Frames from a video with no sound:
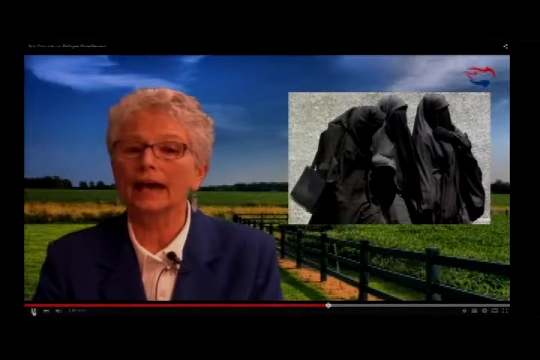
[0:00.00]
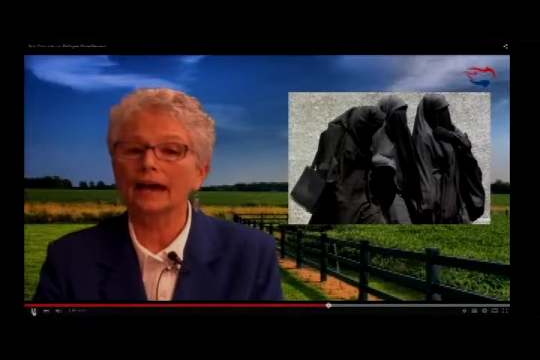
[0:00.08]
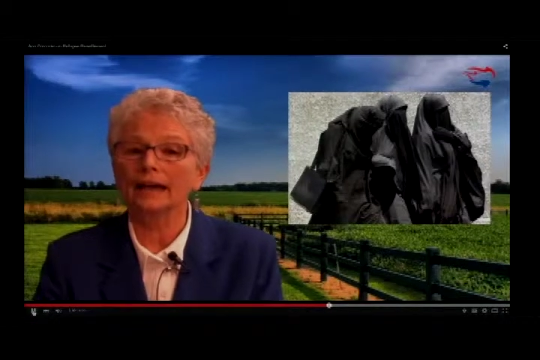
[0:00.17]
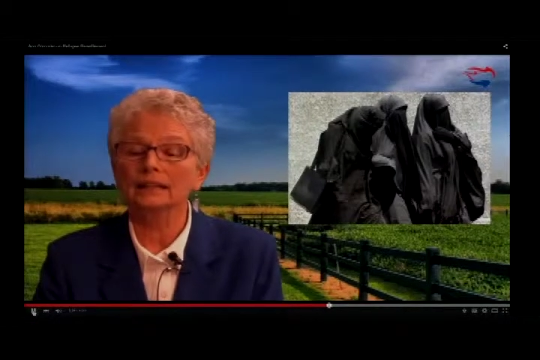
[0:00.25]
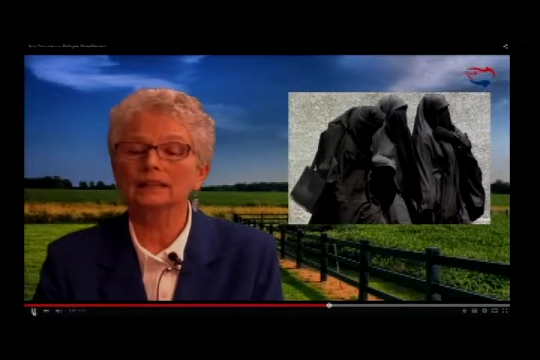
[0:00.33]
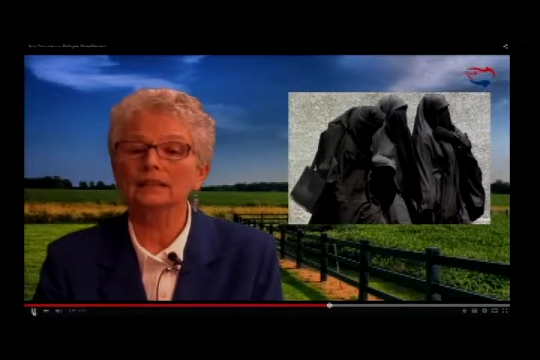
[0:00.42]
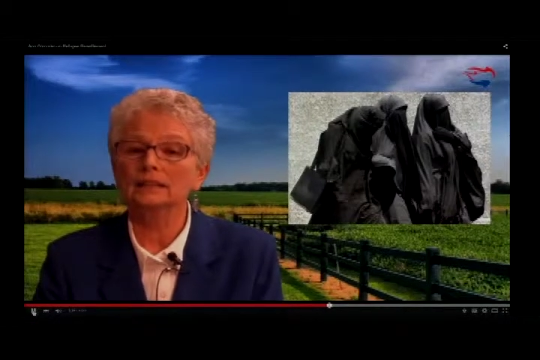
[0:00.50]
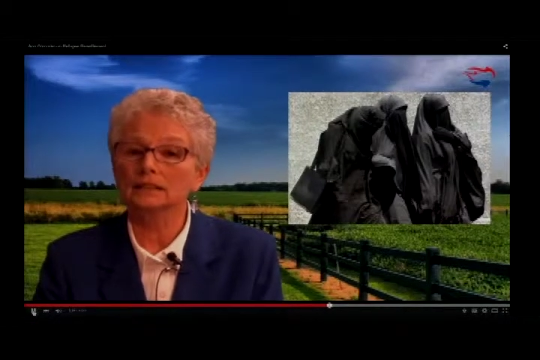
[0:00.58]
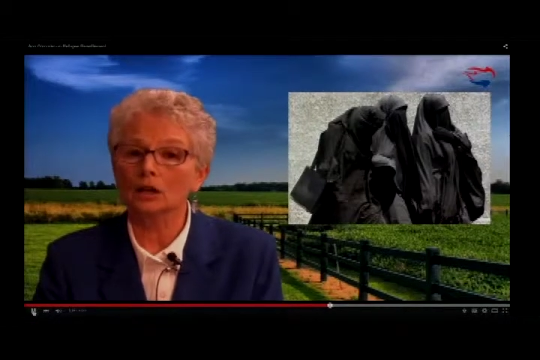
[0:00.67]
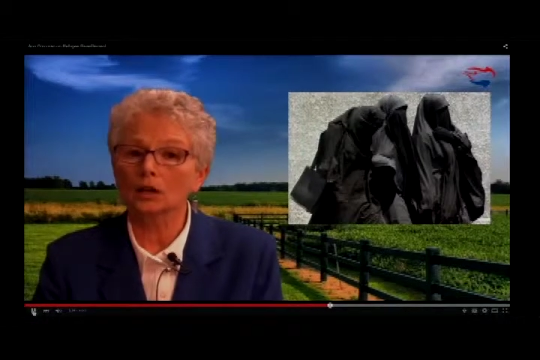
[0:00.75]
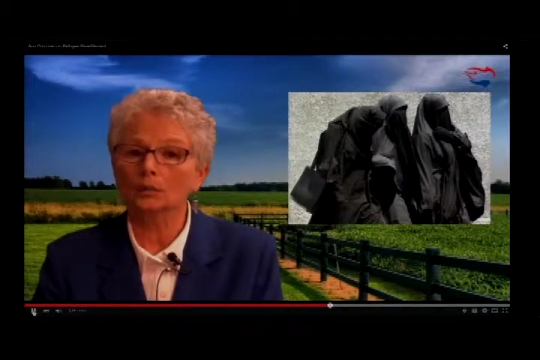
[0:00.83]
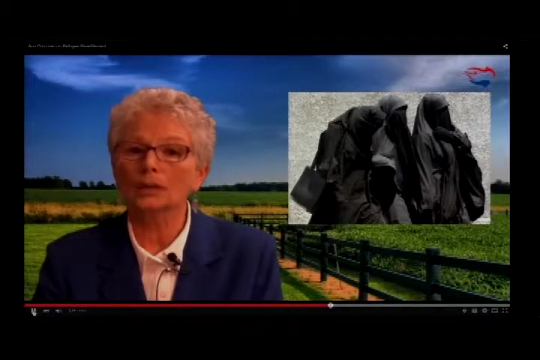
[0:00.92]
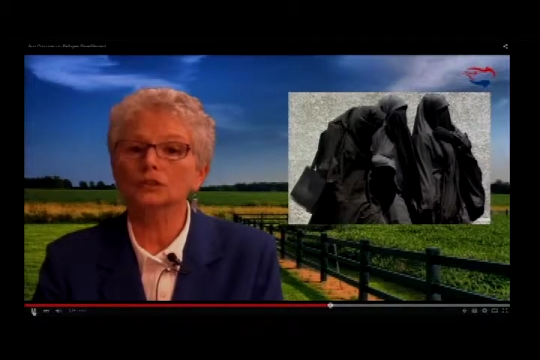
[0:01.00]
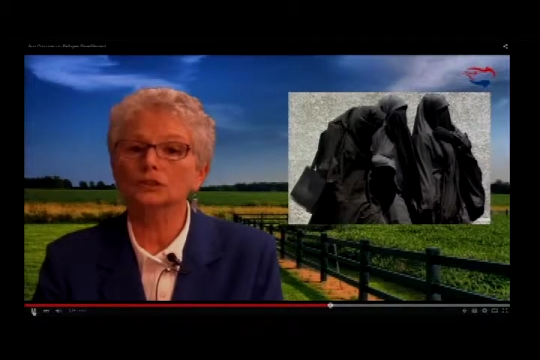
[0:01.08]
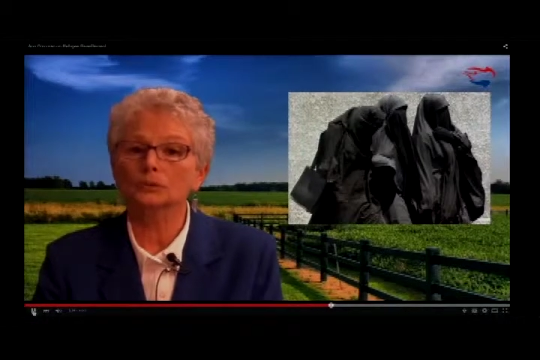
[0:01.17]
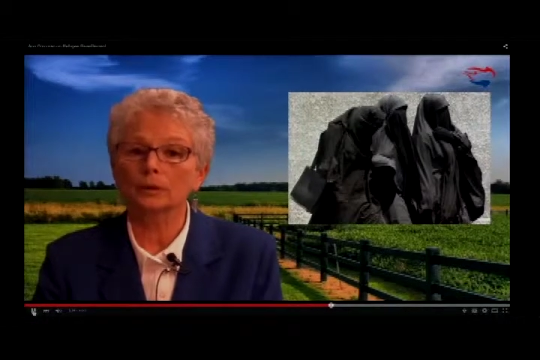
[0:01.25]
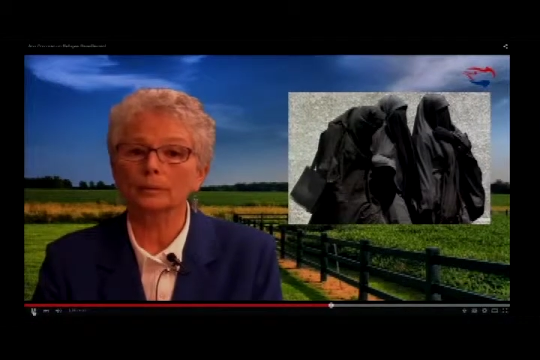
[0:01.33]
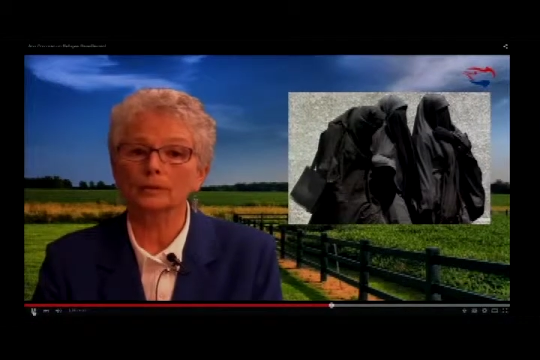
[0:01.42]
and its Islamic
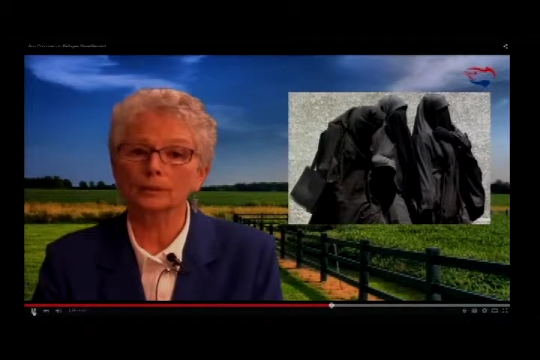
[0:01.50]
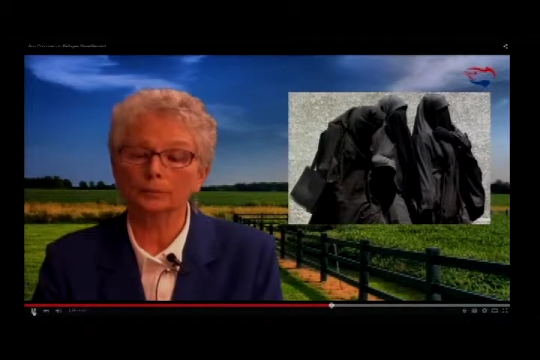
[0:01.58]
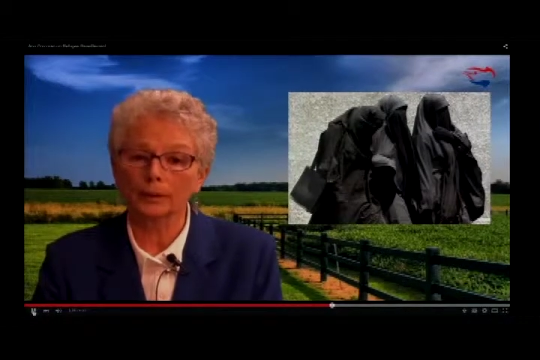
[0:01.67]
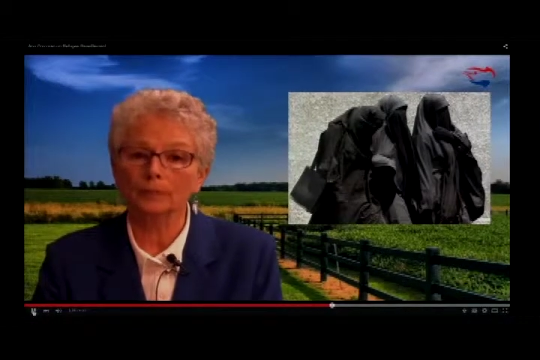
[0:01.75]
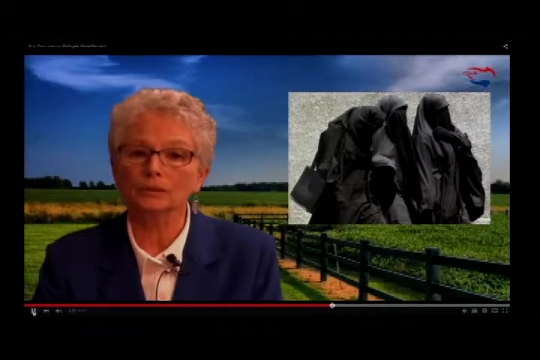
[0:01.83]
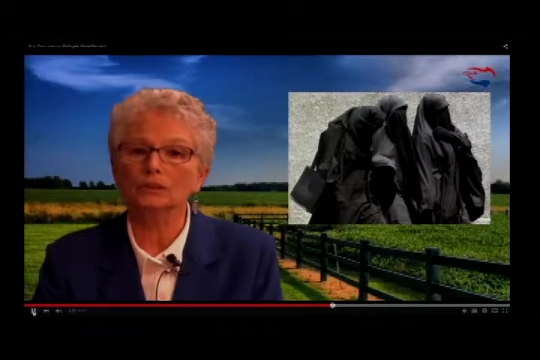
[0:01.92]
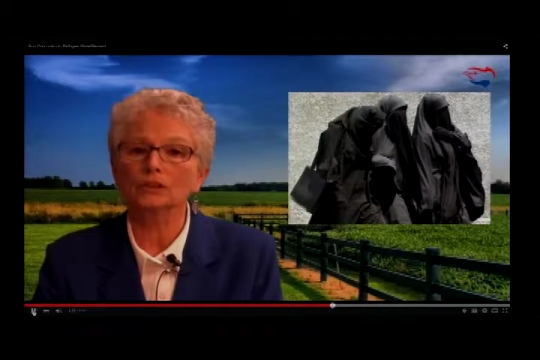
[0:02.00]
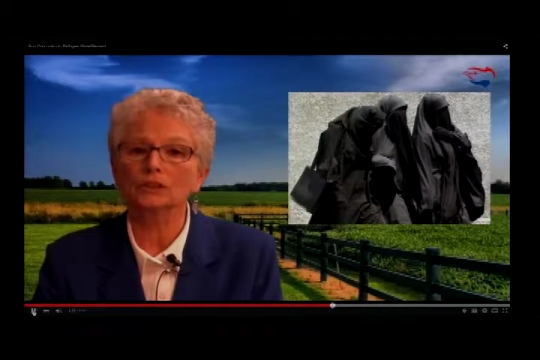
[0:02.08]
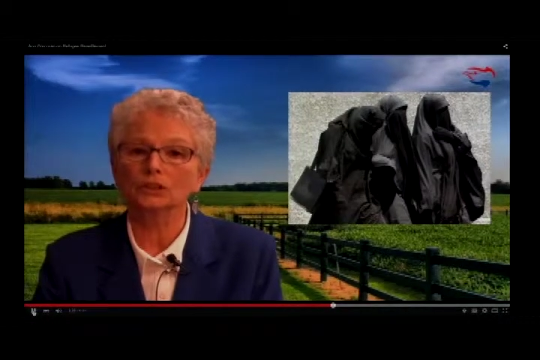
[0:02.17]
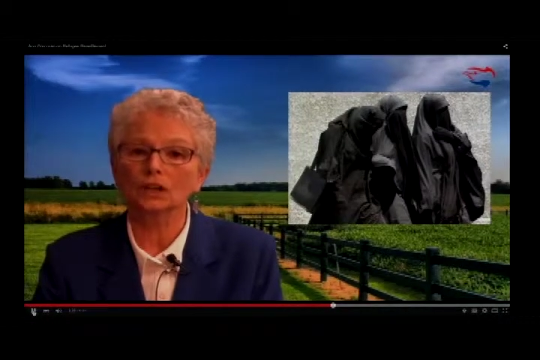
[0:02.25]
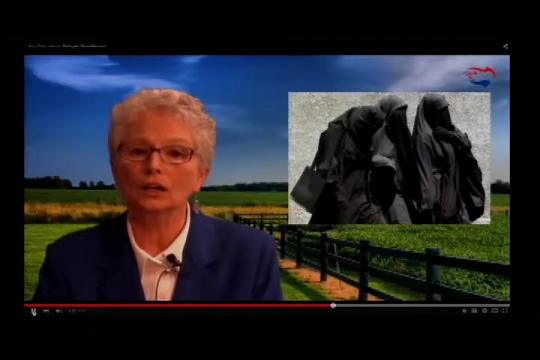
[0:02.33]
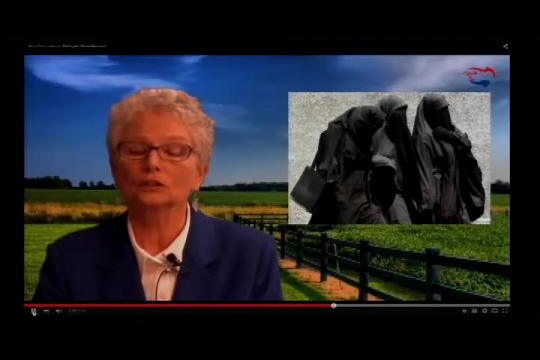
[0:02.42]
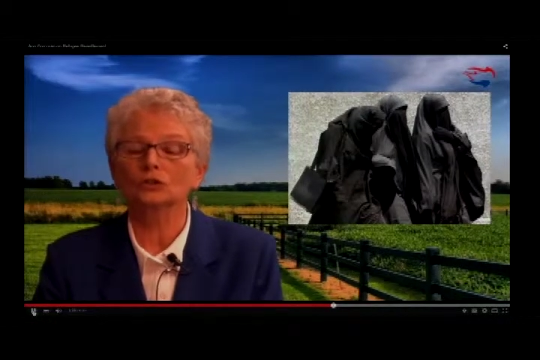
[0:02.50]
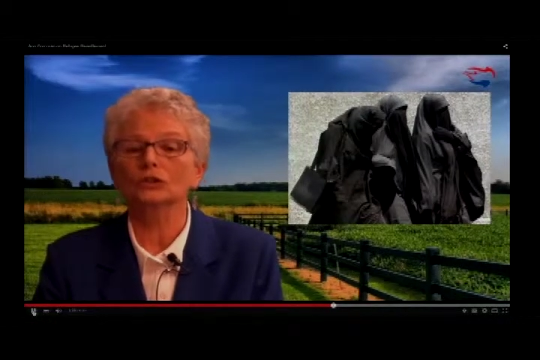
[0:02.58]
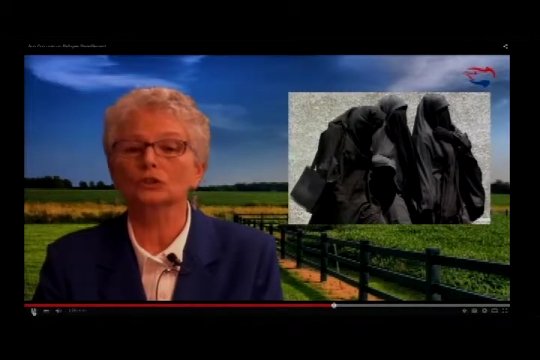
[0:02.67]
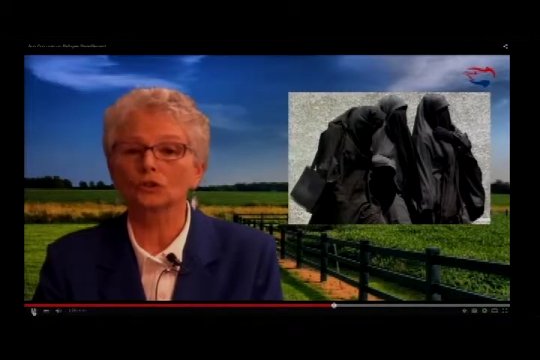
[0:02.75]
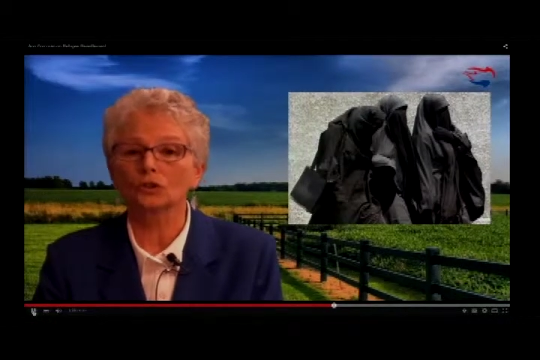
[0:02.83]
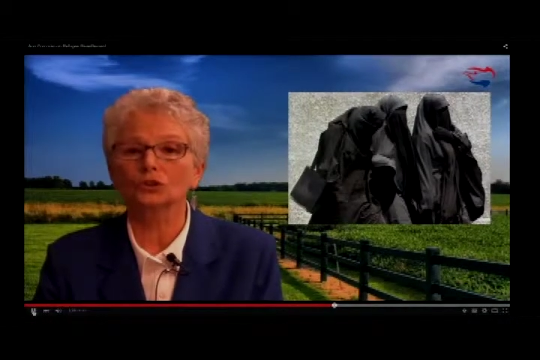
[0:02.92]
supremacist doctrine
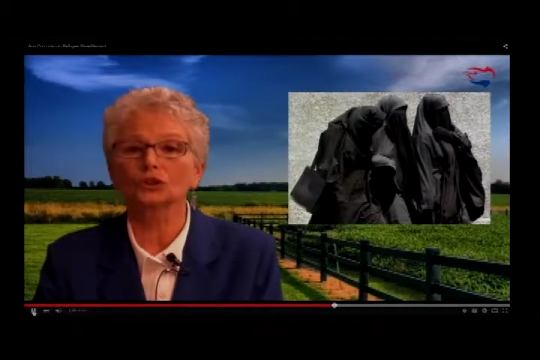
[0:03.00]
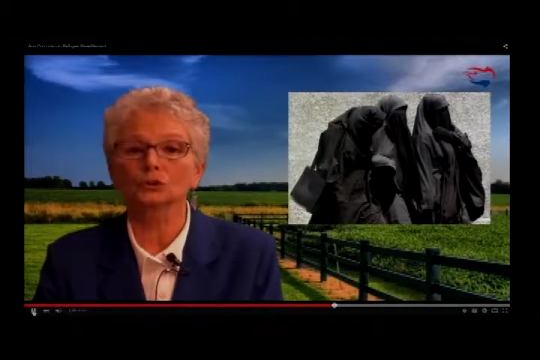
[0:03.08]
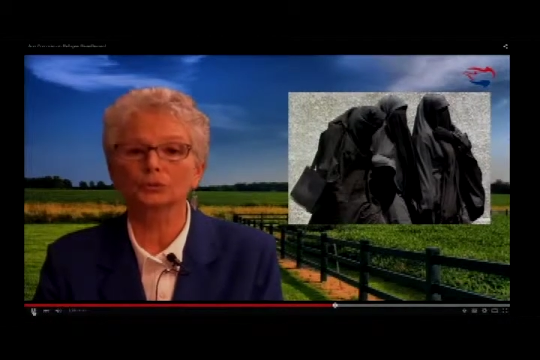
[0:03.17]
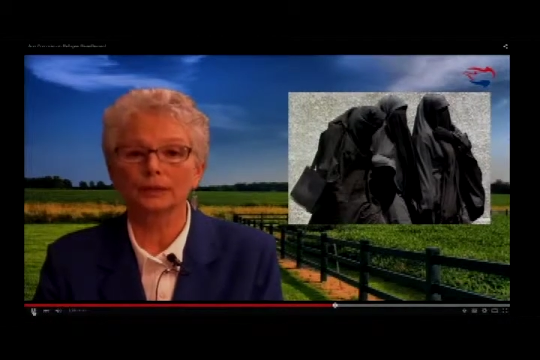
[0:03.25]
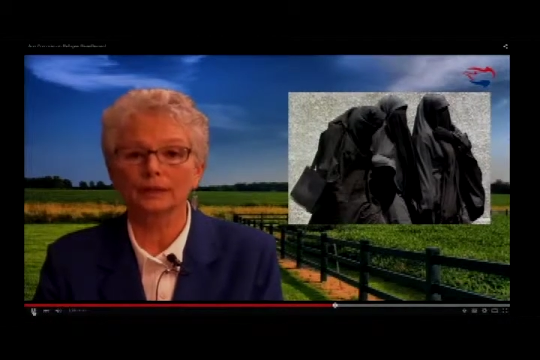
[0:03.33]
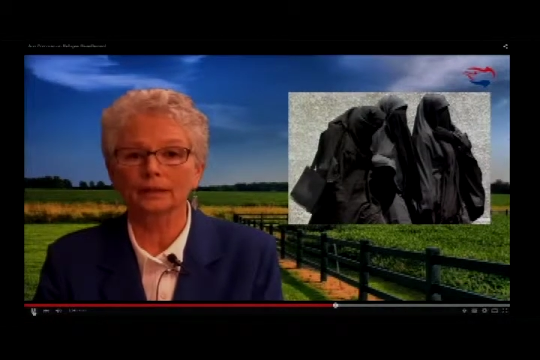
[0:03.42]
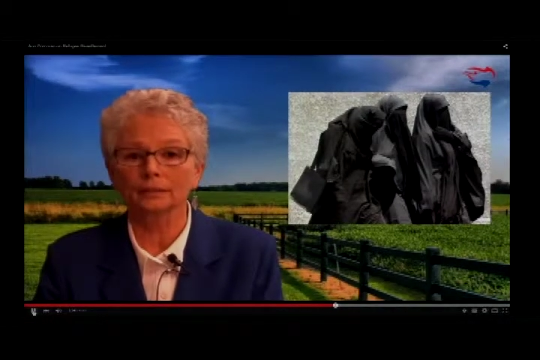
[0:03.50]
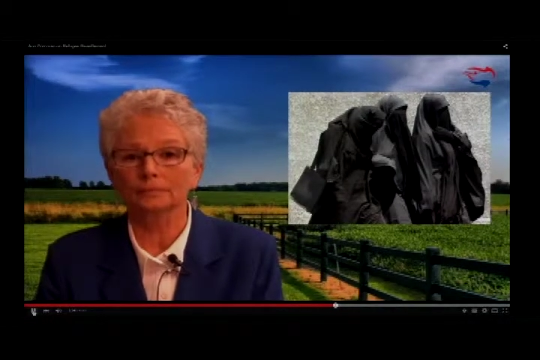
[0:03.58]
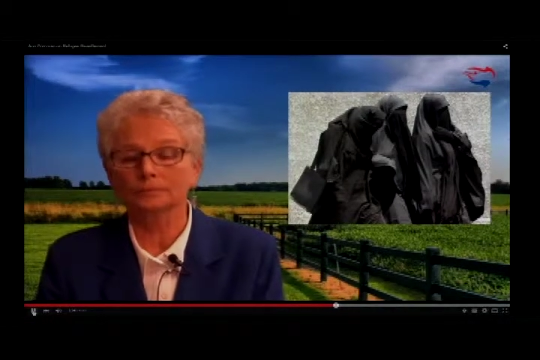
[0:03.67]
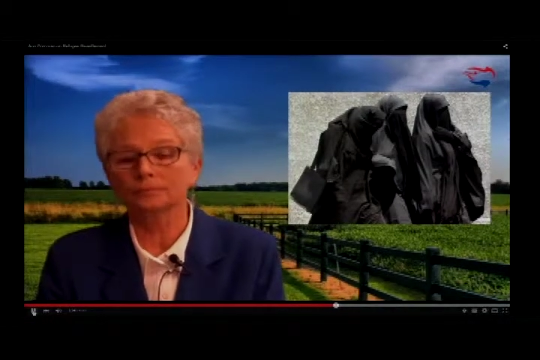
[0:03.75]
called Sharia.